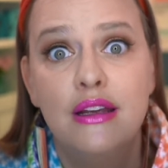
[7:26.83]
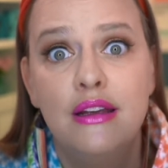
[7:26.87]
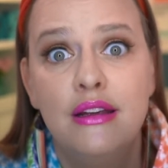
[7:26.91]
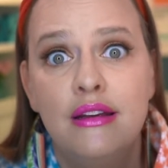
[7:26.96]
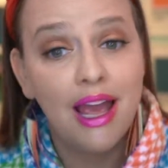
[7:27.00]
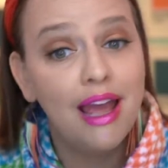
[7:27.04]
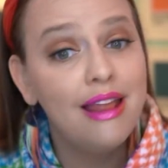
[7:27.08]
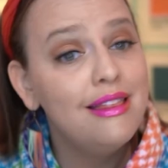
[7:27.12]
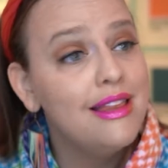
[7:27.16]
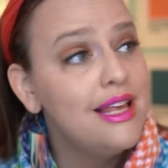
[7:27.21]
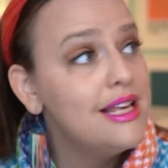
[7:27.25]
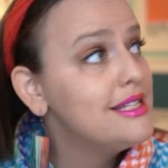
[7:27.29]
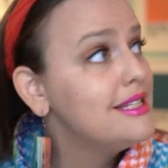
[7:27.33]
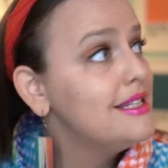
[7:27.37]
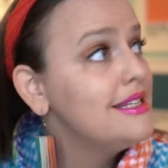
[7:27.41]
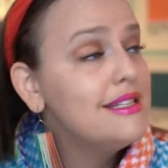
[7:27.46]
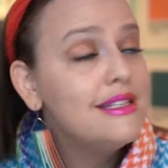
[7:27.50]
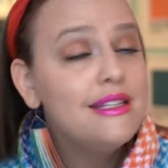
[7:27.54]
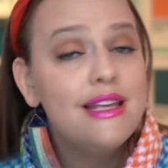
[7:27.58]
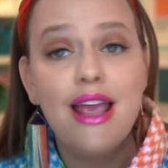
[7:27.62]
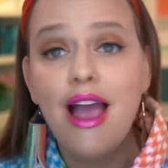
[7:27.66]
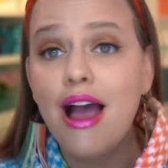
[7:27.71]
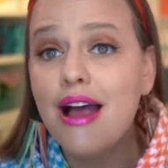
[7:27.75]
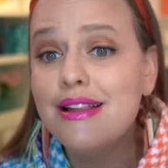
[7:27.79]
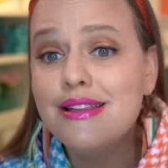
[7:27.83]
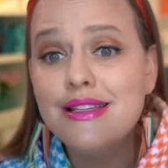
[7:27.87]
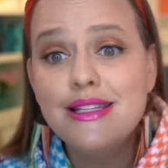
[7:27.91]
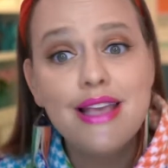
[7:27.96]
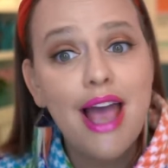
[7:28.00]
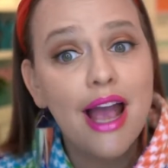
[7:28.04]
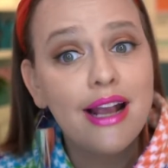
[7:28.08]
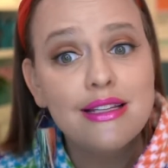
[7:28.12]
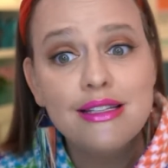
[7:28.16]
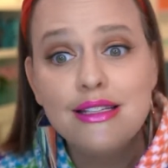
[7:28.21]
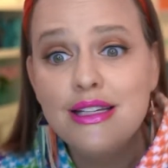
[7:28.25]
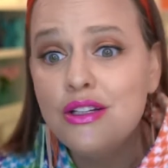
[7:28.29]
And this is the
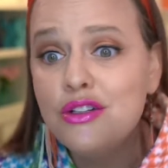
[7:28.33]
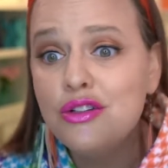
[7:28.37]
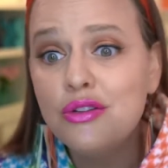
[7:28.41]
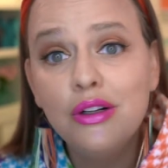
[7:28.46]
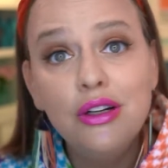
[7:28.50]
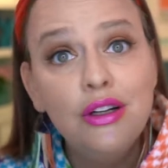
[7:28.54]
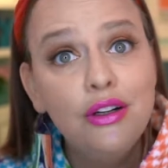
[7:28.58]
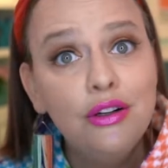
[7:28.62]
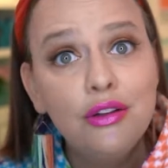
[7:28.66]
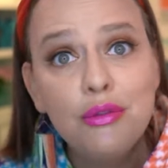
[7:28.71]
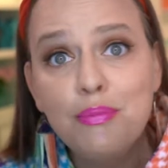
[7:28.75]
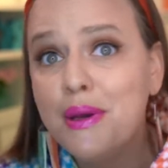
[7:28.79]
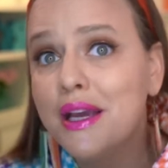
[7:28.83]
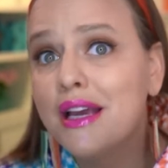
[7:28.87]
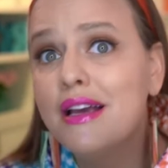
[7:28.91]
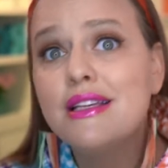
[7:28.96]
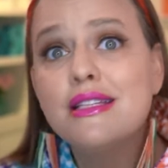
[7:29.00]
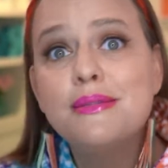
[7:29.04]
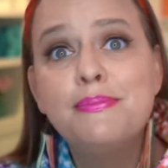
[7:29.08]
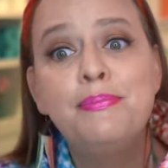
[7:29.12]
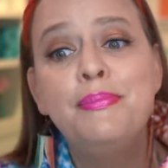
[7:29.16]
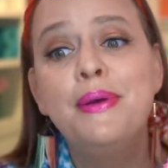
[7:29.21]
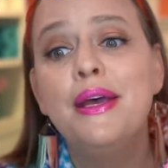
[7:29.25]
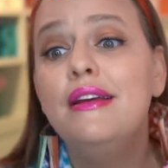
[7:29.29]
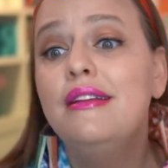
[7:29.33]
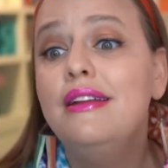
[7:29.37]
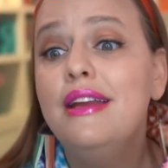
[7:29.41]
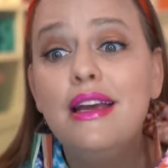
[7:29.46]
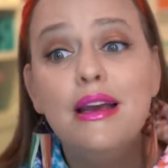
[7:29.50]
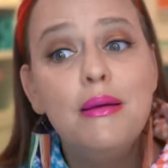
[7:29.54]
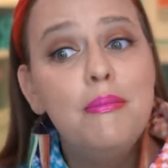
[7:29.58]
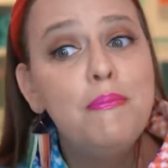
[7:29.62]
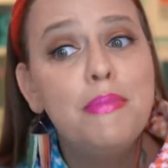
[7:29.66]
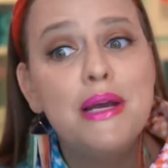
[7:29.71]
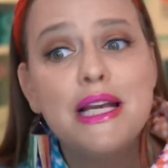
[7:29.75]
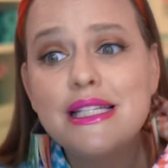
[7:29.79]
unsexy truth because building
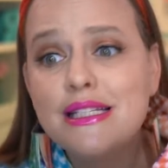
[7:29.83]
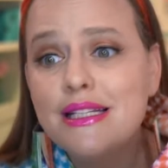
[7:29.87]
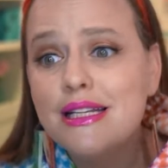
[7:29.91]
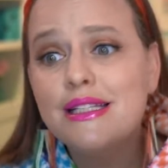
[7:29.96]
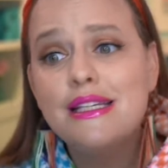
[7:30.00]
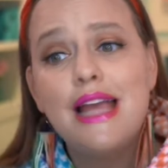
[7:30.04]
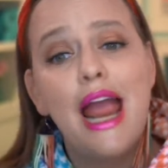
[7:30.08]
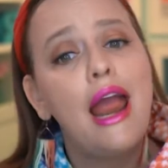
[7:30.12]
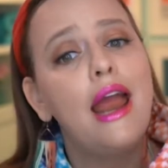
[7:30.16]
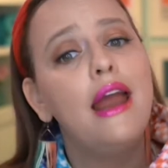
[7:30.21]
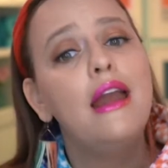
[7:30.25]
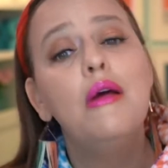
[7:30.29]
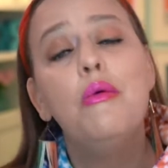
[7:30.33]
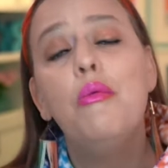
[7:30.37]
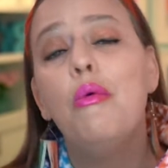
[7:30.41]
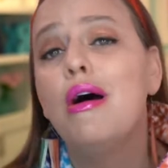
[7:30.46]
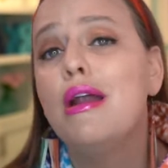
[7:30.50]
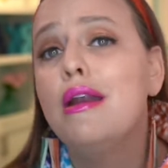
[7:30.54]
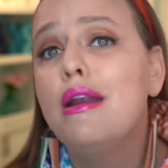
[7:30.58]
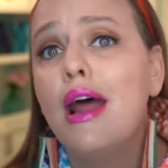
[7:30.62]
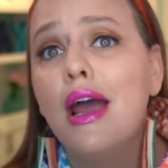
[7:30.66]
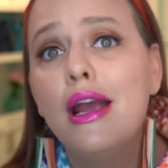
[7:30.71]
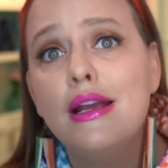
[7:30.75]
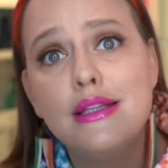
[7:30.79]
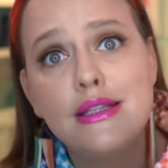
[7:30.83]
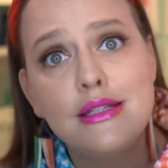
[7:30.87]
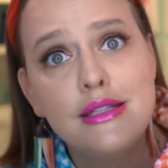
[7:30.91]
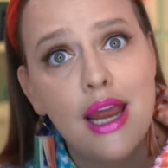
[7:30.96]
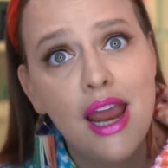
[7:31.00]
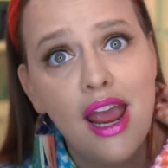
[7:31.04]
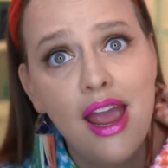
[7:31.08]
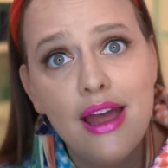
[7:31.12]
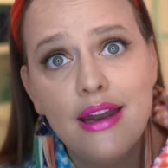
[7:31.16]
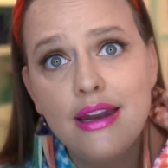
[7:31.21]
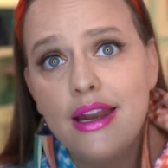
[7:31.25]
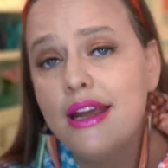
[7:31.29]
a business ain't a one-night stand.